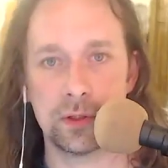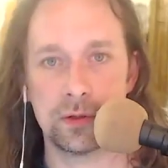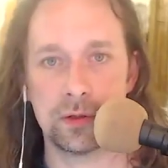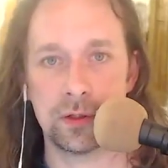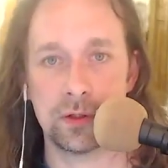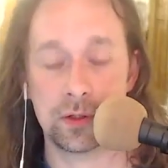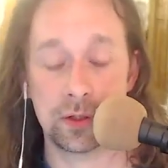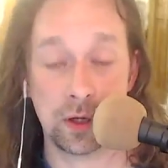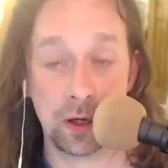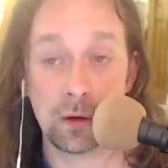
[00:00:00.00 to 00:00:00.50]

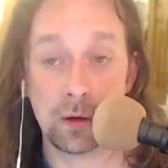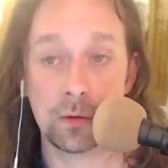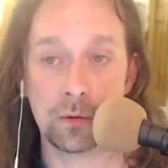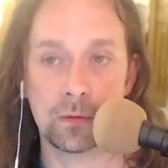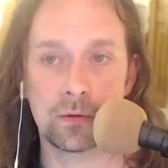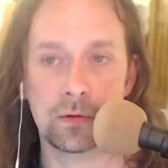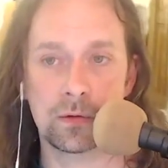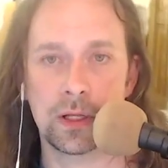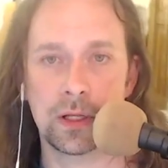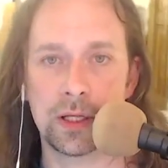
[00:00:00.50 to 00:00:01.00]
you should go
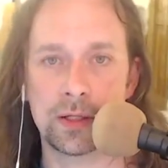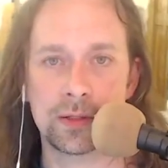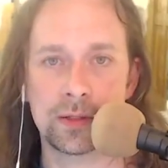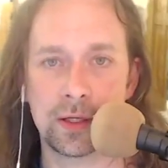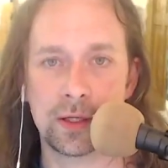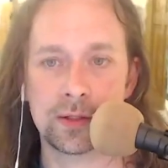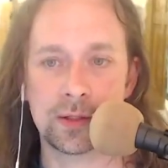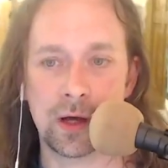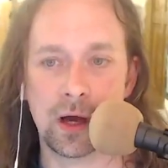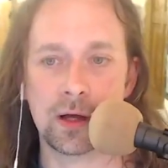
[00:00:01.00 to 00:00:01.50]
it's
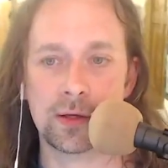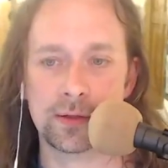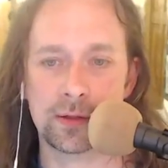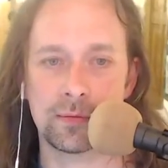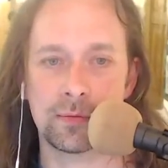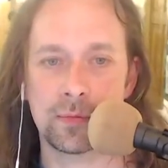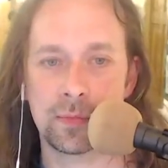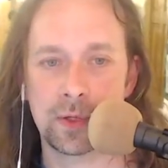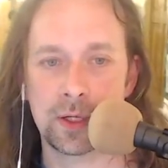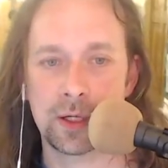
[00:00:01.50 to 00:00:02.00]
it's awesome.